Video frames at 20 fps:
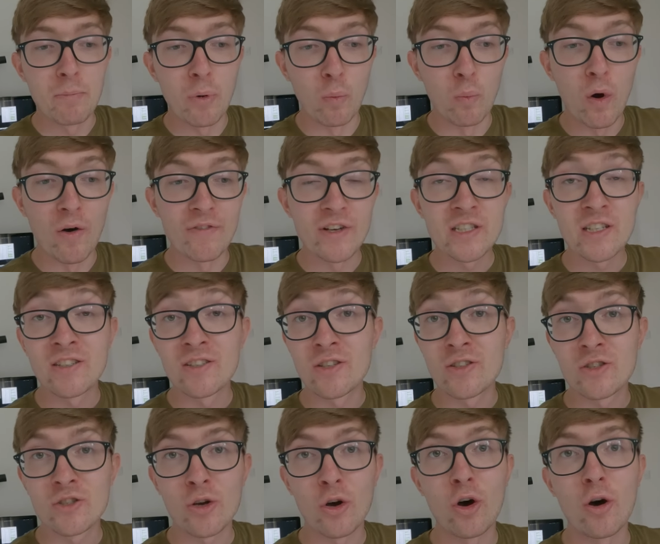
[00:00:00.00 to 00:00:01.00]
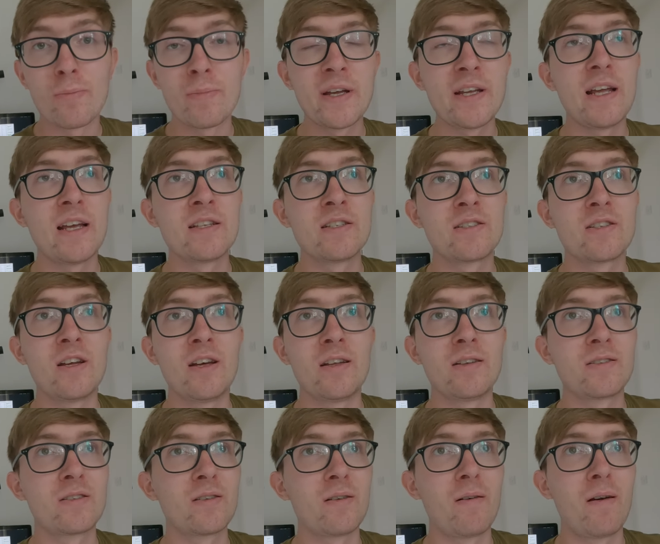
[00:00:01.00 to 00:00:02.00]
But what this has taught me is
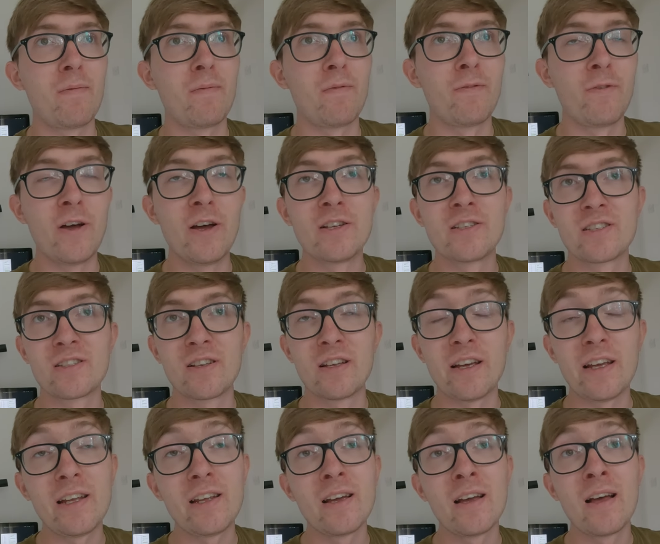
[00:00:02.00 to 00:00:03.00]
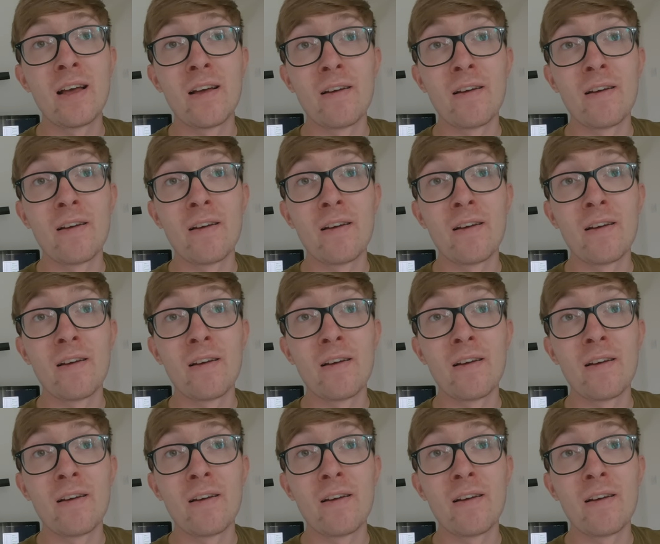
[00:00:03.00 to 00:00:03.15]
that, firstly,